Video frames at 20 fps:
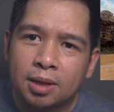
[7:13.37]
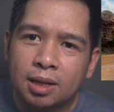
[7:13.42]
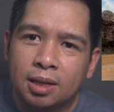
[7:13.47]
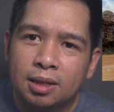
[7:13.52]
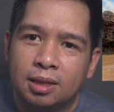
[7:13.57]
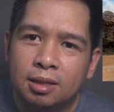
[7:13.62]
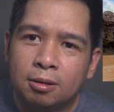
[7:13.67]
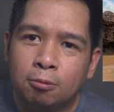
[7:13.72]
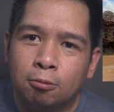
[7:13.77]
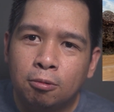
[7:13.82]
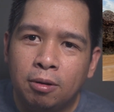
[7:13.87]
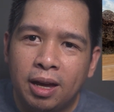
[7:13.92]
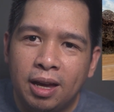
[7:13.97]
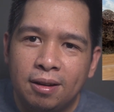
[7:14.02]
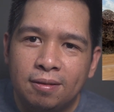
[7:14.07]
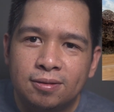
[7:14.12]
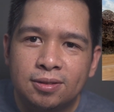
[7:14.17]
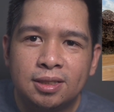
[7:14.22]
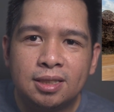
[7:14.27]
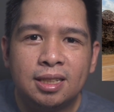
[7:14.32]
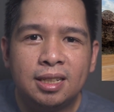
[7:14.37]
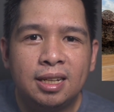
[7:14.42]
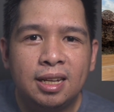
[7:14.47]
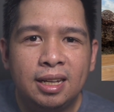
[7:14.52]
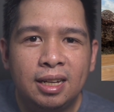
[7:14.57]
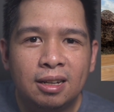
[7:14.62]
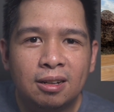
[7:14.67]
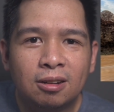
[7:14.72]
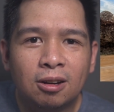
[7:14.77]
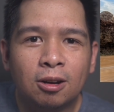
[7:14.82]
the waves
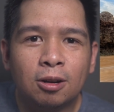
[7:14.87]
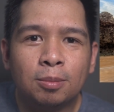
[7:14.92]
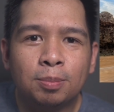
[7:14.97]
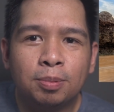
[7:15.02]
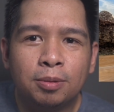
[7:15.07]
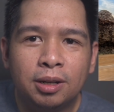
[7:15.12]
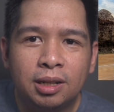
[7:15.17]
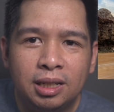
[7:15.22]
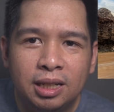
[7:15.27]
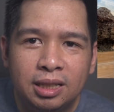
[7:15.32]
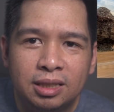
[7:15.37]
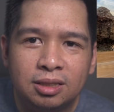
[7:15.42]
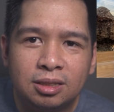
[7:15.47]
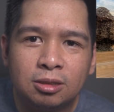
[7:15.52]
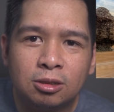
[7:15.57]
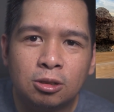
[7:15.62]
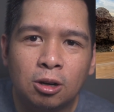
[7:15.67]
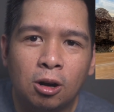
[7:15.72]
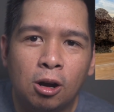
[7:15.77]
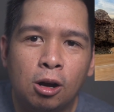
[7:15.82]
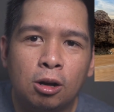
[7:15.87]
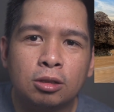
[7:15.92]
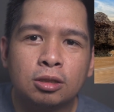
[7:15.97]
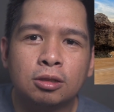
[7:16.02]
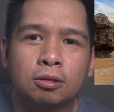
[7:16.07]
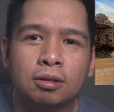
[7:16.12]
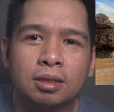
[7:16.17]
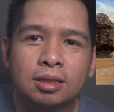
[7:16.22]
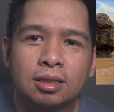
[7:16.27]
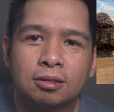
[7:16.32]
here are pretty strong,
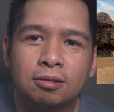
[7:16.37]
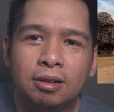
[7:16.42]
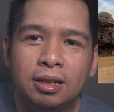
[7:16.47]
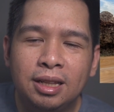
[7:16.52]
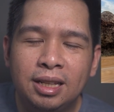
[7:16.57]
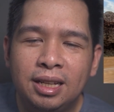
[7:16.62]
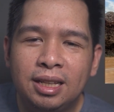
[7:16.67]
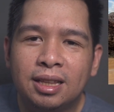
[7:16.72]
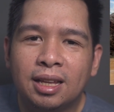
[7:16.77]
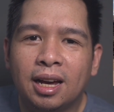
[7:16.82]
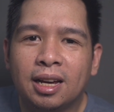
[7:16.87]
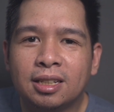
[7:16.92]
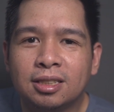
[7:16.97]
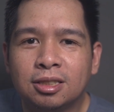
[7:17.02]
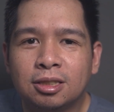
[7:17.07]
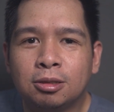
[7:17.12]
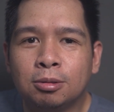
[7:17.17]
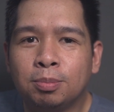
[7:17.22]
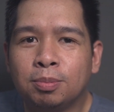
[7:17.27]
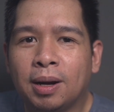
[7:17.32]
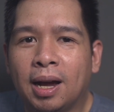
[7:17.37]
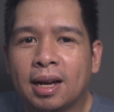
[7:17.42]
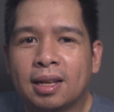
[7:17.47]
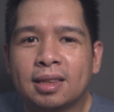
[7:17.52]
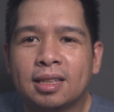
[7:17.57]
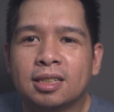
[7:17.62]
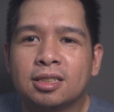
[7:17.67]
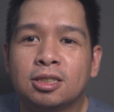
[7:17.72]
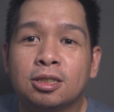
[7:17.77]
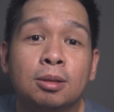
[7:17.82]
so it's really nice to
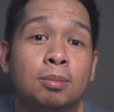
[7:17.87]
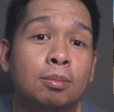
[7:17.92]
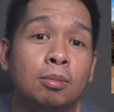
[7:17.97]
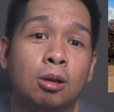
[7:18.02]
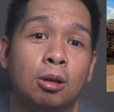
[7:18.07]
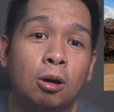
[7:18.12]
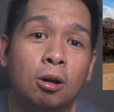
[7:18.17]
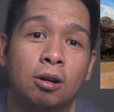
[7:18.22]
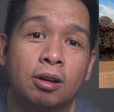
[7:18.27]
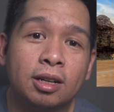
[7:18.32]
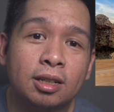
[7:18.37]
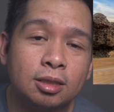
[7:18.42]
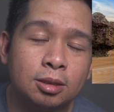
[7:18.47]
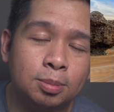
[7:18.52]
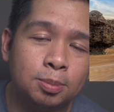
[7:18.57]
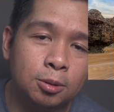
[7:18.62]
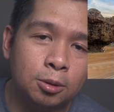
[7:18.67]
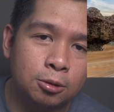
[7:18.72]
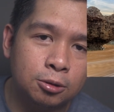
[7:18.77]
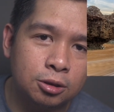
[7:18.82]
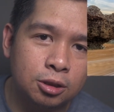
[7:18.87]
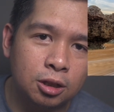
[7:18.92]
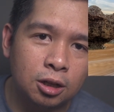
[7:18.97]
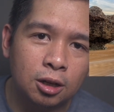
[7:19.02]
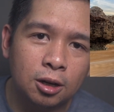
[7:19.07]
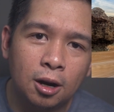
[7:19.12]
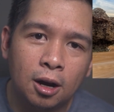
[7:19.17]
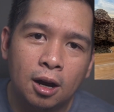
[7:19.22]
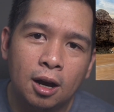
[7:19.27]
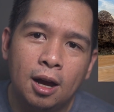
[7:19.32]
practice some long
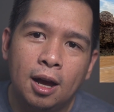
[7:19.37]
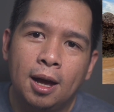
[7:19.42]
exposure.